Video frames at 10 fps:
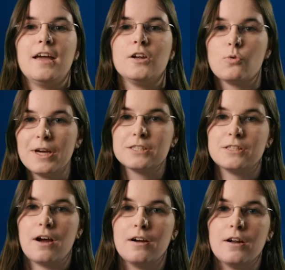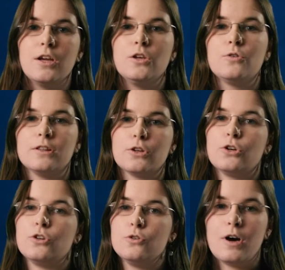In Quick Start, you can learn
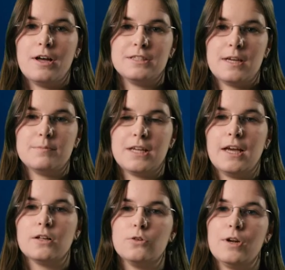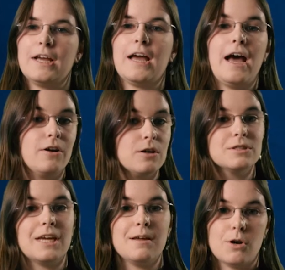new concepts, including how to use
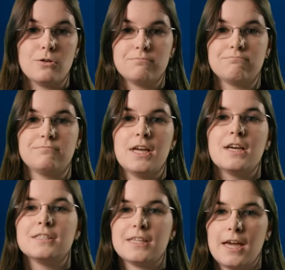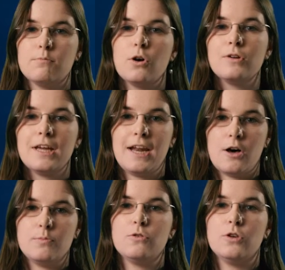scan mode. Scan mode can
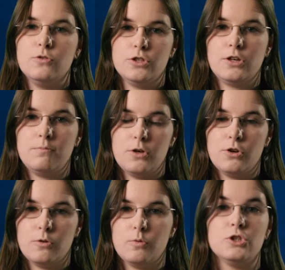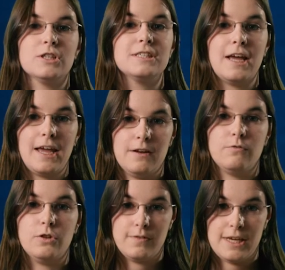help you use your computer with just a
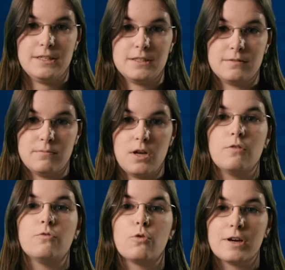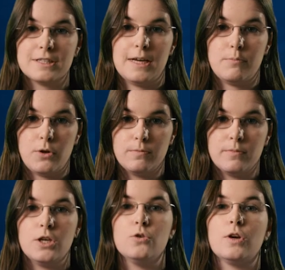handful of keys. For example,
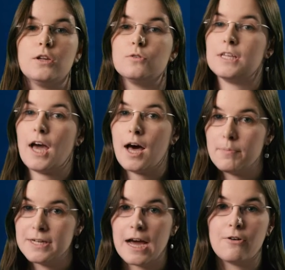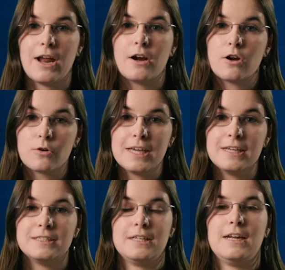you can use the up and down arrow
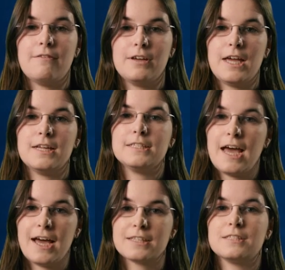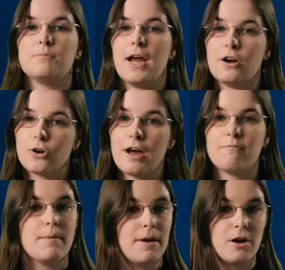keys to navigate text paragraph
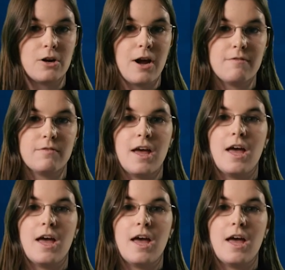by paragraph